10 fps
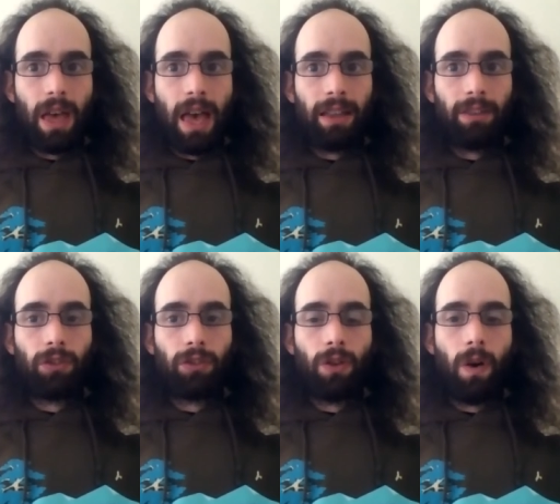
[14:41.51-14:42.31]

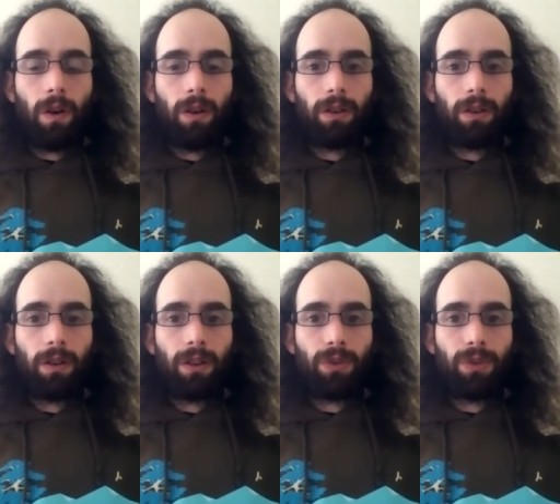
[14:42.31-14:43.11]
it's not
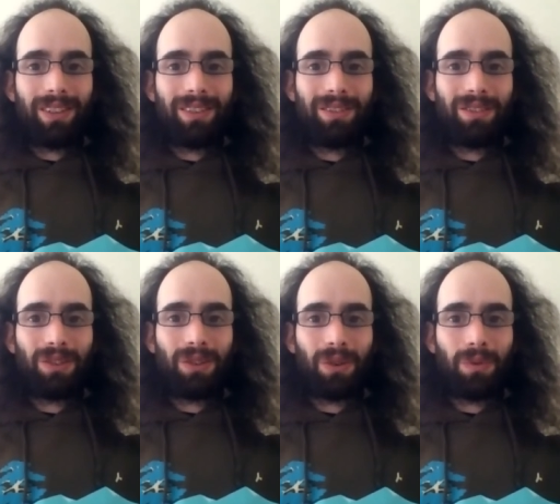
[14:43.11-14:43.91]
green
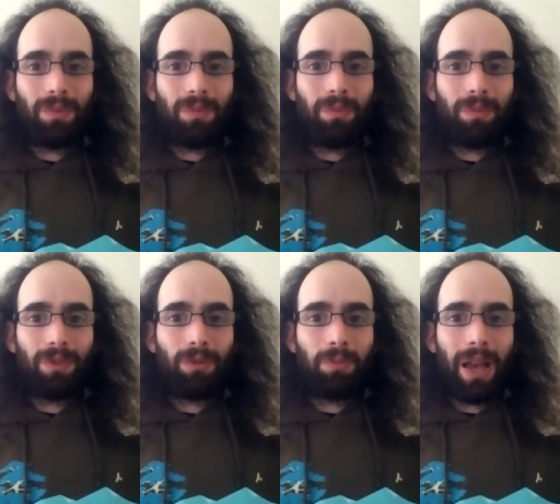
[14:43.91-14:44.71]
to
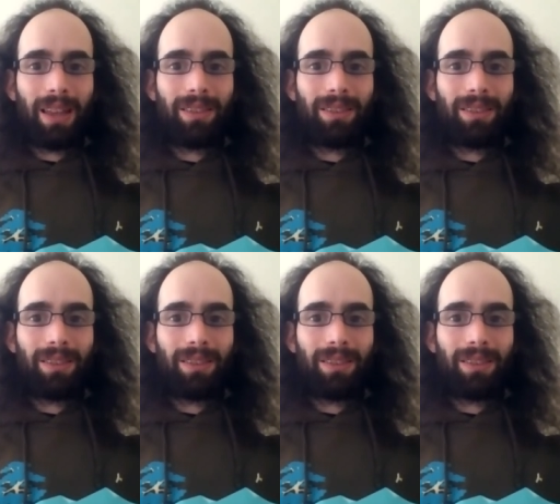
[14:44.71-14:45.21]
spend